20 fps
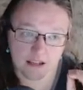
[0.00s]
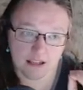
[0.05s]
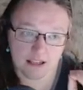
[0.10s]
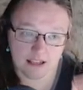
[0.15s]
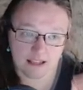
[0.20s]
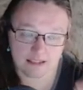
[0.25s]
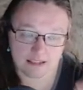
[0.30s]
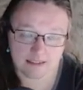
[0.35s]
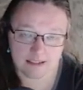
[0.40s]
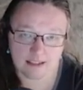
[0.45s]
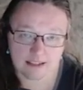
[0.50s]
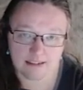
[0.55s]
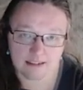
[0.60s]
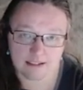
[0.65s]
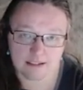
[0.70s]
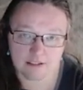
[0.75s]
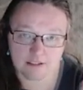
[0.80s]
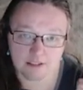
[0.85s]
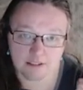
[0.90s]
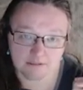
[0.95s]
in that
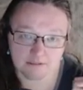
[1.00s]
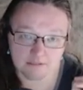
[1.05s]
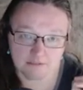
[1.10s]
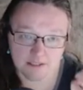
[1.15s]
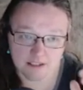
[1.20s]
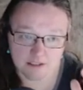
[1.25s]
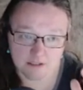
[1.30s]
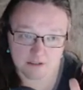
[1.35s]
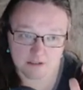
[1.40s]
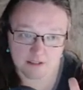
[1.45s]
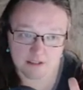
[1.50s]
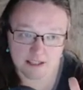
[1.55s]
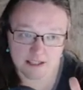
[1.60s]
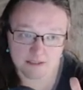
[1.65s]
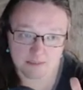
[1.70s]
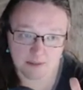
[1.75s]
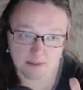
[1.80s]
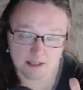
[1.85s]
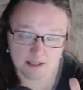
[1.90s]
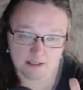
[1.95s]
there's a physical
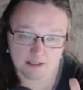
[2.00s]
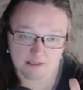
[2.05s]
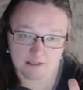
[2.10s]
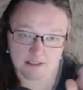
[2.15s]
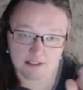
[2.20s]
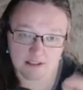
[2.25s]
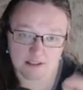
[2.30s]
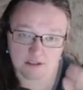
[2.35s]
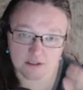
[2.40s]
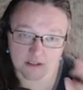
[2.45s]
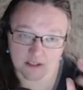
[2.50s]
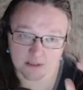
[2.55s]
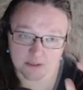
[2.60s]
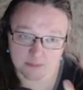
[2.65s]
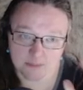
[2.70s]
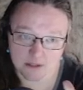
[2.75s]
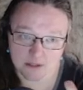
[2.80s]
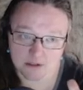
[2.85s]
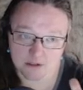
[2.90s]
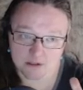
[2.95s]
aspect of it, there's a
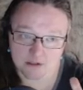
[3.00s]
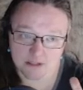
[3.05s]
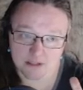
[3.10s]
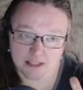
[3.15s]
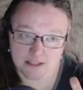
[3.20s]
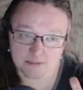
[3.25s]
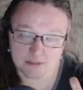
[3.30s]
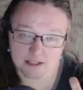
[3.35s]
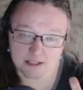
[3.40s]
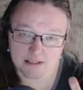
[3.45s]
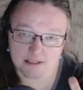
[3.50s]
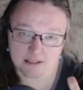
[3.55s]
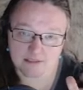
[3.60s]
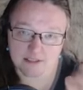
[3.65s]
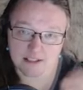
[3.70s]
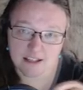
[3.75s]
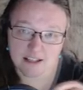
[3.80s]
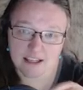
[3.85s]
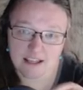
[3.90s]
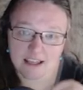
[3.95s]
spiritual aspect of
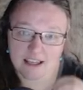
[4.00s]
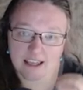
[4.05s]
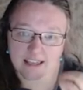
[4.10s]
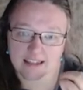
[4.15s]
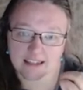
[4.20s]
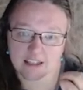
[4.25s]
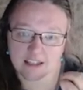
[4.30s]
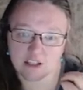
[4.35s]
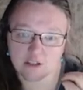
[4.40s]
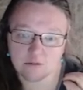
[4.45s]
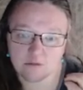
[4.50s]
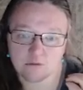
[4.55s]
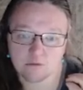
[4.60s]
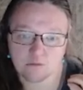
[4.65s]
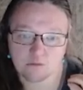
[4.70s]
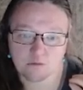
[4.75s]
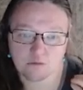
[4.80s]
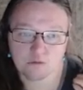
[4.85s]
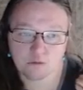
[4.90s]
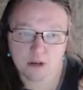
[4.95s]
it, and then you
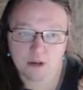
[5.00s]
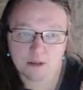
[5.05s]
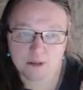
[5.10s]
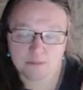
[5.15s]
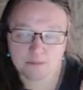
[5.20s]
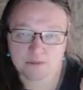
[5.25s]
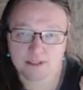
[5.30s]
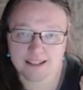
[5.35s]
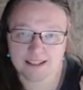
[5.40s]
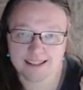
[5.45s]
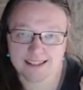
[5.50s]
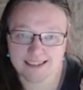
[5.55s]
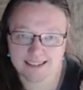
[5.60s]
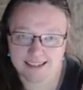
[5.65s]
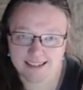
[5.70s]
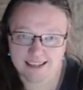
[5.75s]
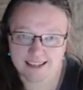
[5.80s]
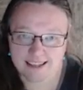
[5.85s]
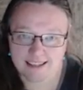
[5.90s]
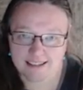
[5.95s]

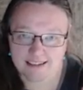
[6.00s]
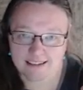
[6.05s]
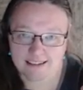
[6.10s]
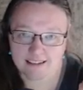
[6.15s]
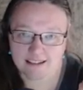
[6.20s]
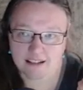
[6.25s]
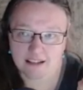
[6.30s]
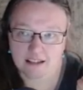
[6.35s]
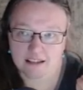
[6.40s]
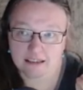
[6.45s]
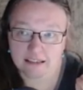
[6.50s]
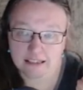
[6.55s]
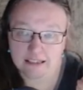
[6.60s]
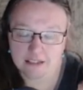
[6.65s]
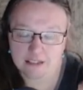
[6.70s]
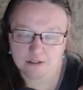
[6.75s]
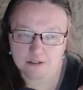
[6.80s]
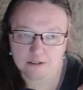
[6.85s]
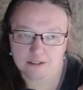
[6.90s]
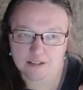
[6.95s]
represent
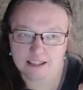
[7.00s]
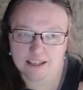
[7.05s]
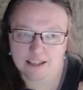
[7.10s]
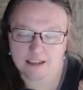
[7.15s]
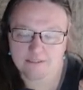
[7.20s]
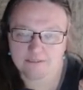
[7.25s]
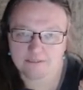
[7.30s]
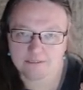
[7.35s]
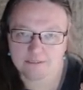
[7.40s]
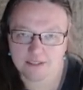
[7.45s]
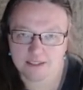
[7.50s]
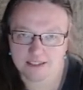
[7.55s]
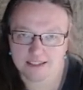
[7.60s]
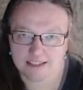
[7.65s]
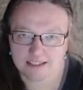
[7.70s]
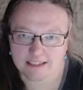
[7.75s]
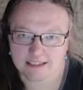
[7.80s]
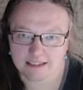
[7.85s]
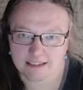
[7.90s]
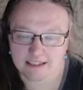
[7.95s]
literally
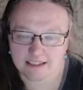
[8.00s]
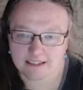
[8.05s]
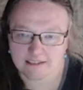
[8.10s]
physically